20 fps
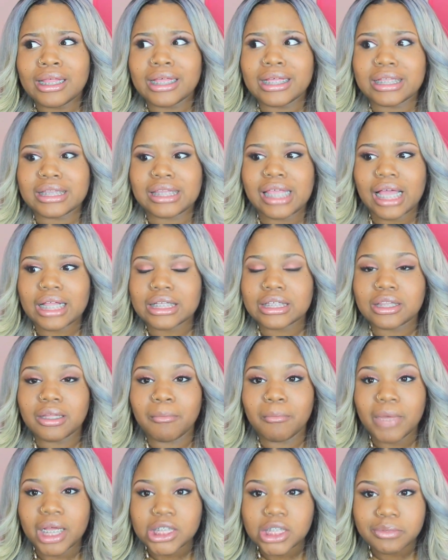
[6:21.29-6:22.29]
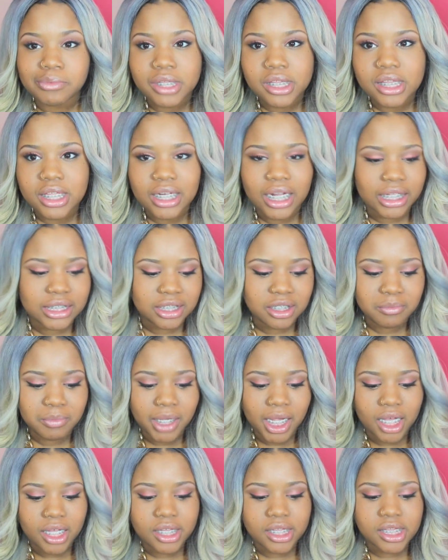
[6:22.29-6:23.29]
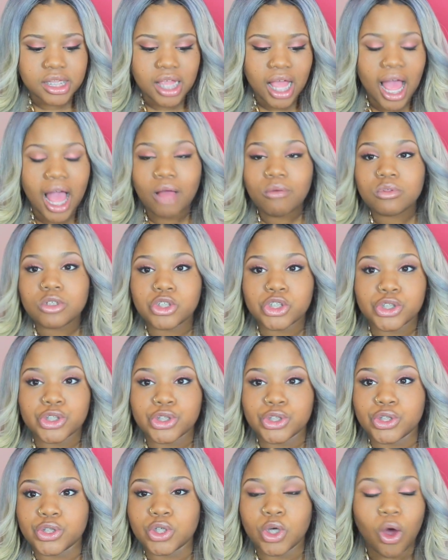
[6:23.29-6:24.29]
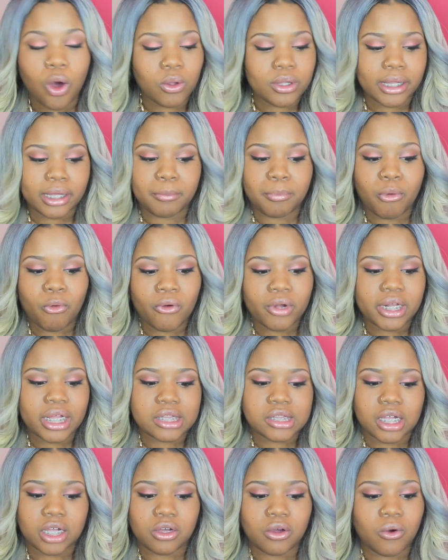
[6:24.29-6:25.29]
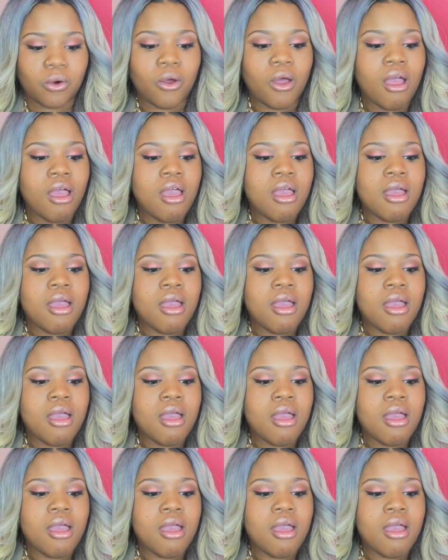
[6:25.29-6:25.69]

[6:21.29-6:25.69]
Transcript: exactly the measurements that I did, because I was just going like pouring as I go.